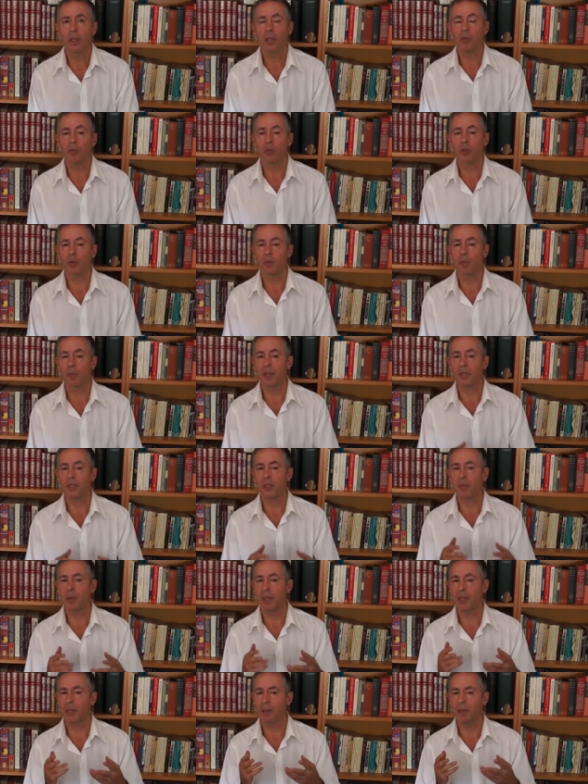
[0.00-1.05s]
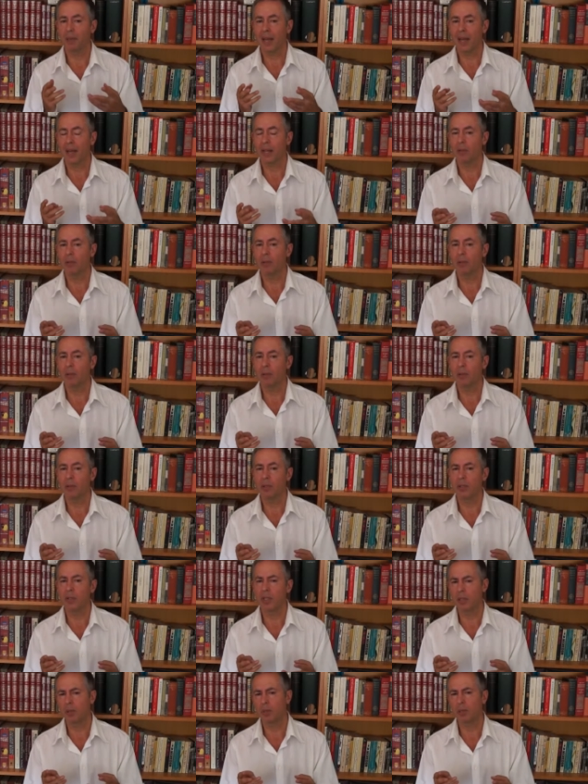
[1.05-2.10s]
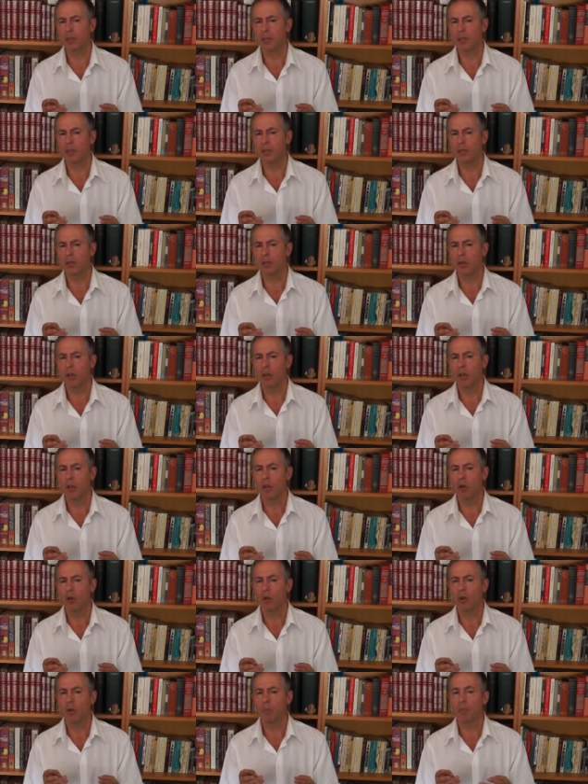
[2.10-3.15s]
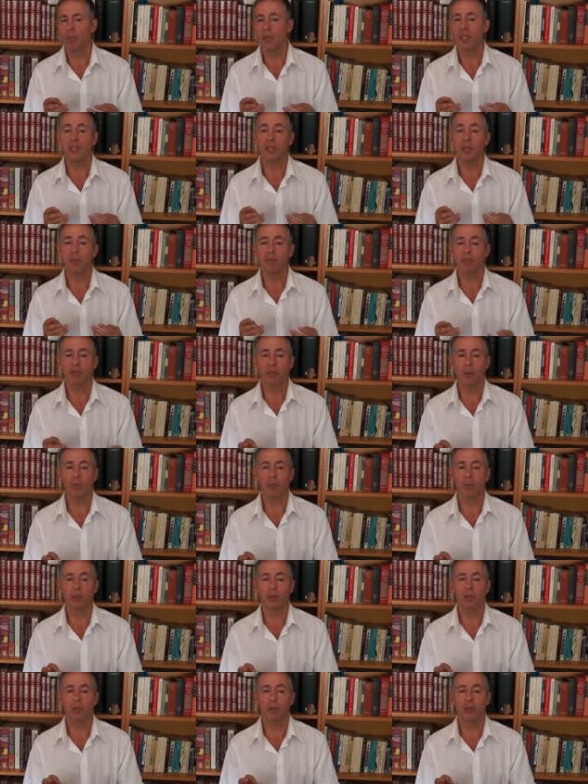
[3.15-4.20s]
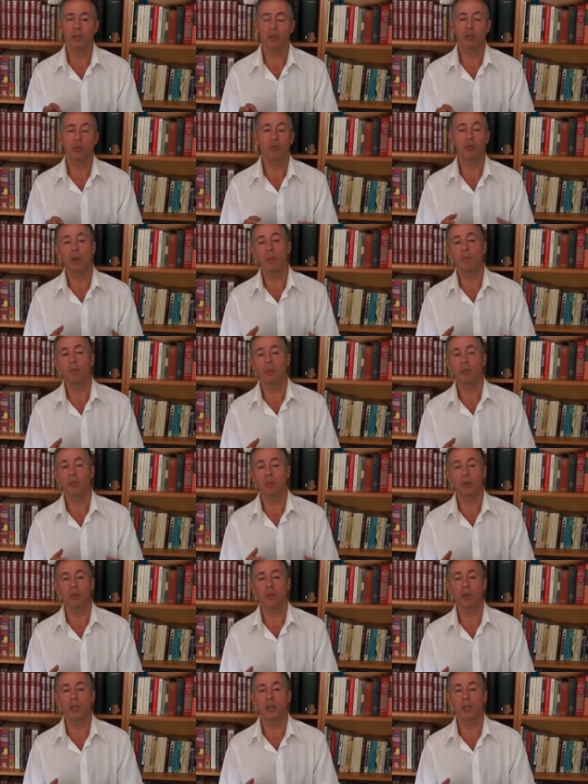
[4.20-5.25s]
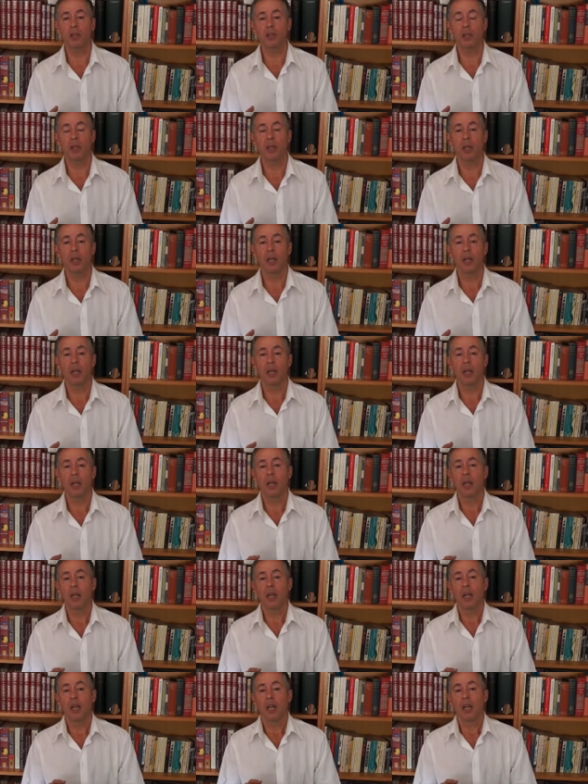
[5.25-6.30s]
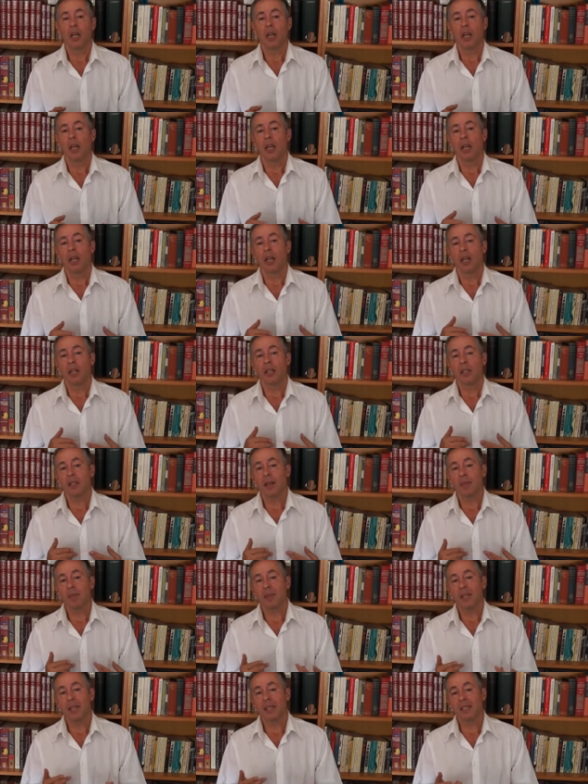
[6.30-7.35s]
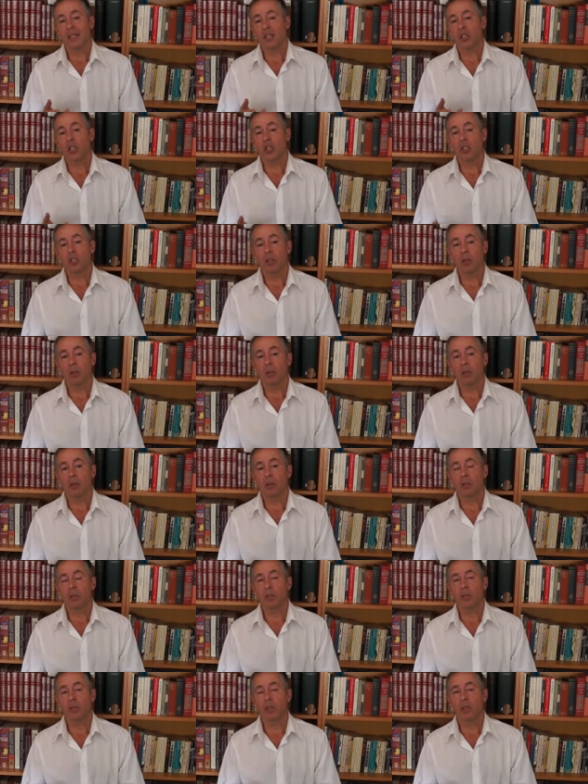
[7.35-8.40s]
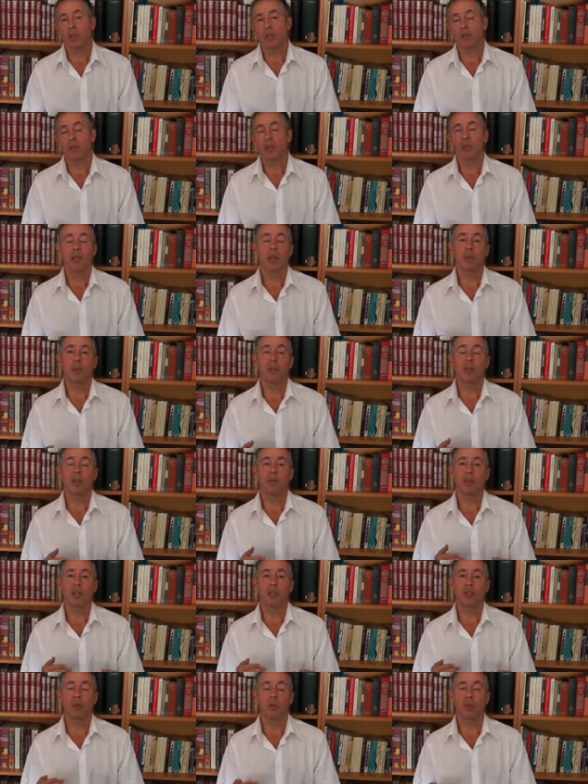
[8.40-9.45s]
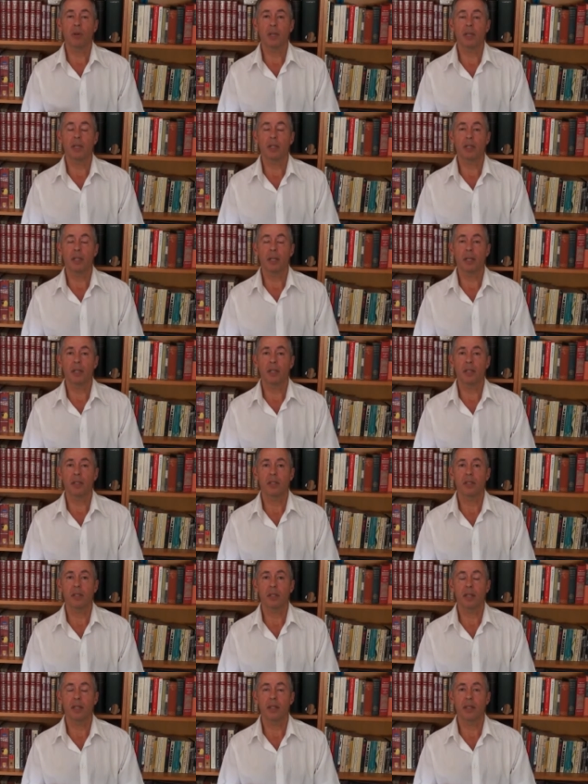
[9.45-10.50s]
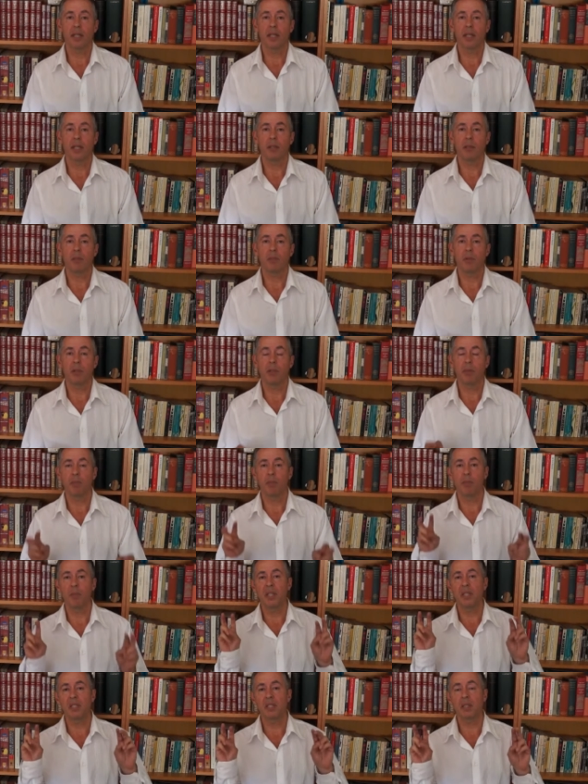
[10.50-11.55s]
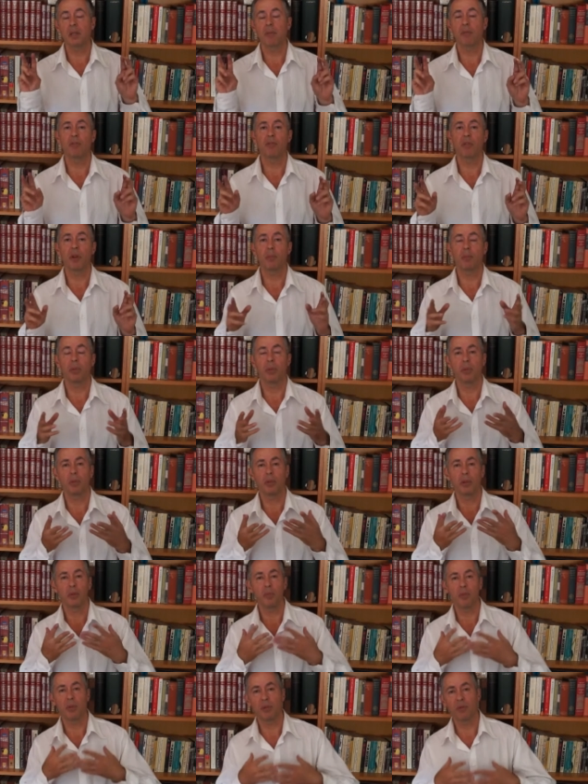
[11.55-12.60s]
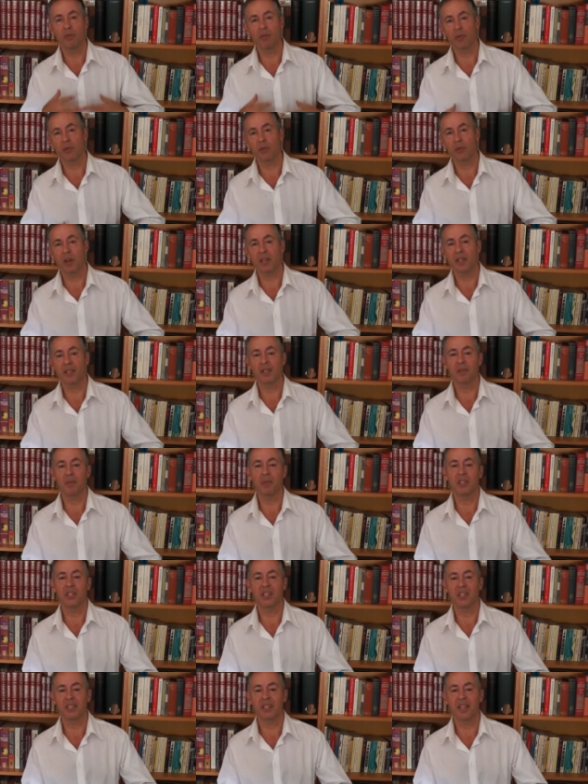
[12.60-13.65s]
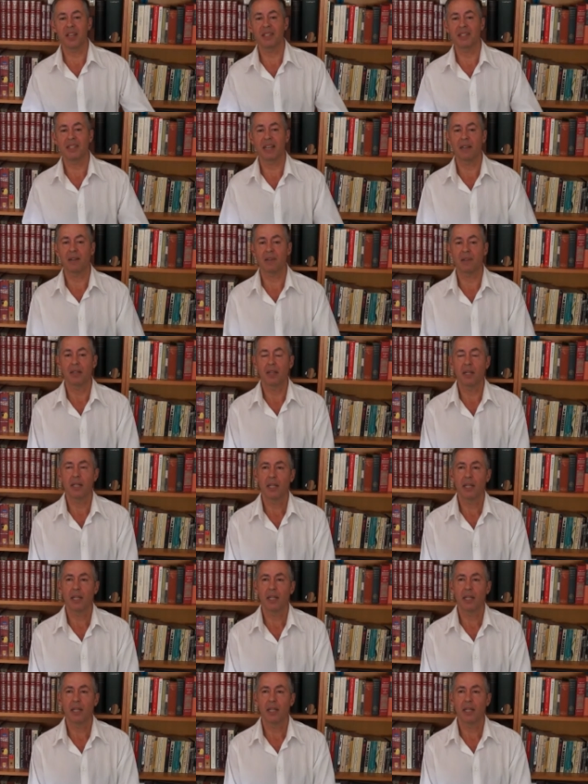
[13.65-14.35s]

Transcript: which would be to be in a bad mood, displeased, or misconfrumple, to rumple, crease, something such as clothes. For example, in the Victorian days, a lady would misconfrumple her beautiful dress when she sat down.